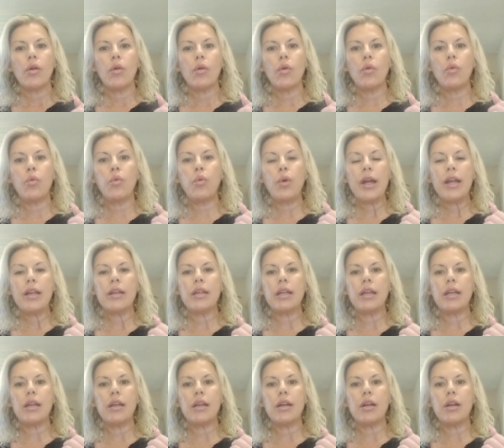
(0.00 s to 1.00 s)
When
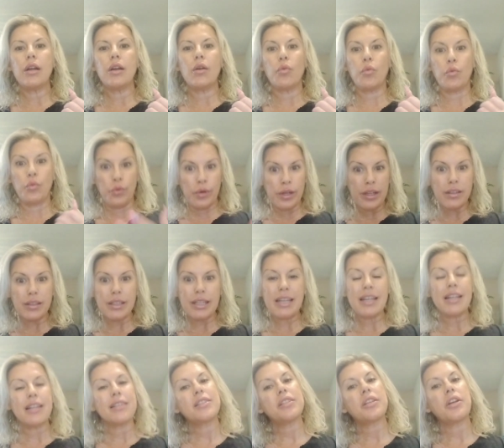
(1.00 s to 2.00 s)

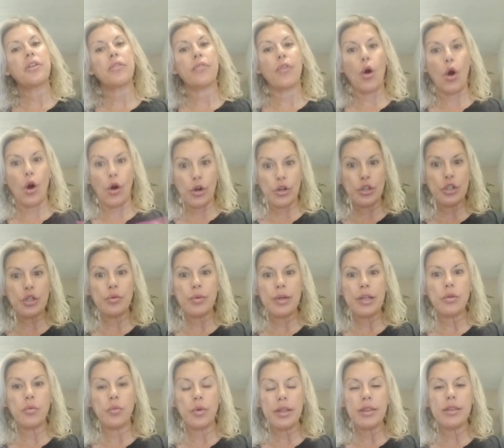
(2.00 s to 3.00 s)
really, instead of
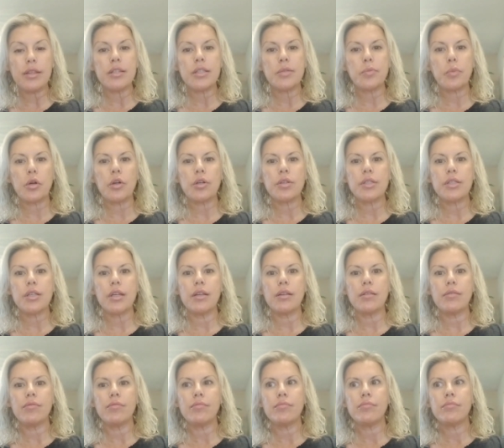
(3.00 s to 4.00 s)
arguing with this
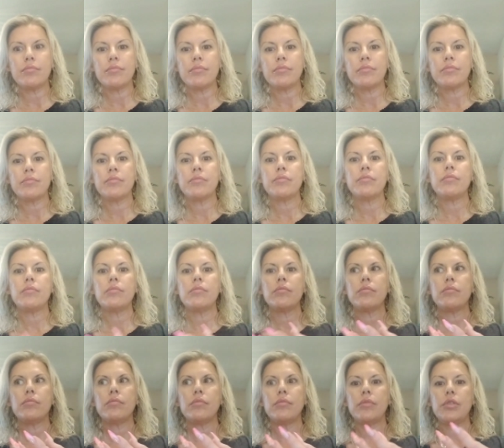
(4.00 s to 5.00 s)
person,
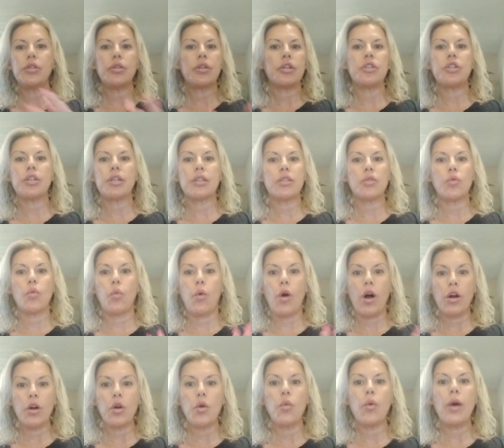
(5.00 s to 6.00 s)
you could just
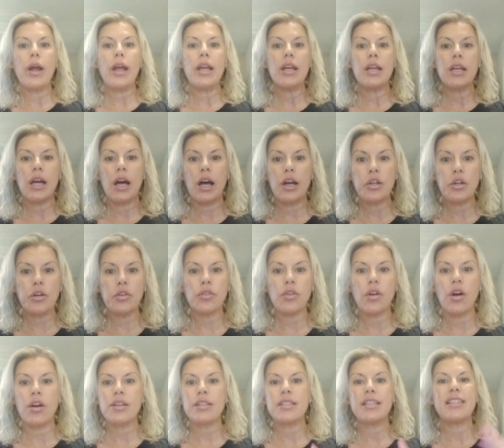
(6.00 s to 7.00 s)
walk away, cut your
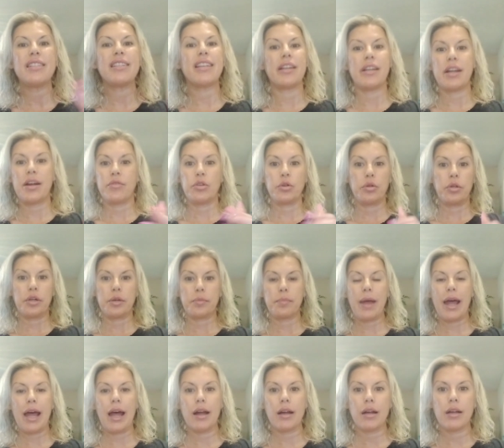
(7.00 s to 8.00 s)
losses, and never look
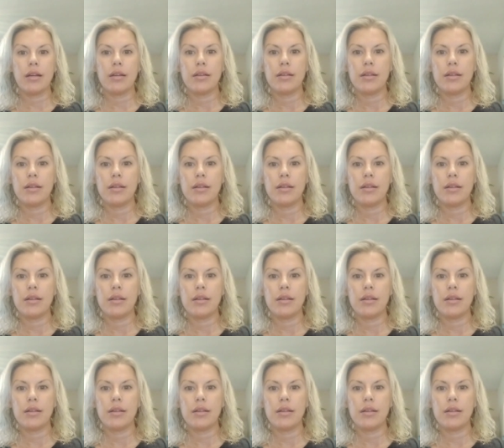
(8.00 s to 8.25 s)
back.